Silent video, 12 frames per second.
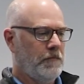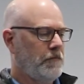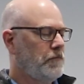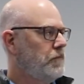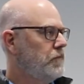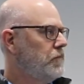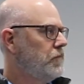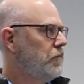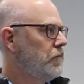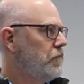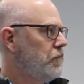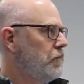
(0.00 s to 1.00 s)

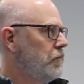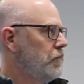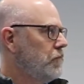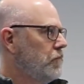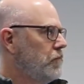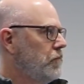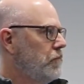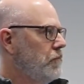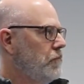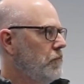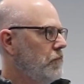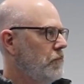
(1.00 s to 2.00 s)

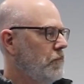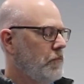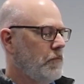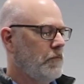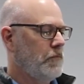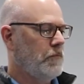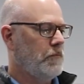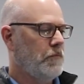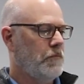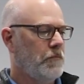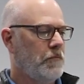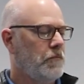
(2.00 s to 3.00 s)

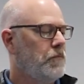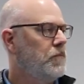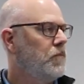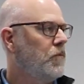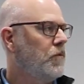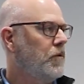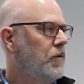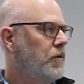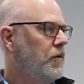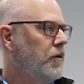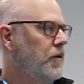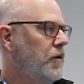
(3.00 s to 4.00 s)

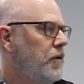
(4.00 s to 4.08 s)
This person isn't speaking.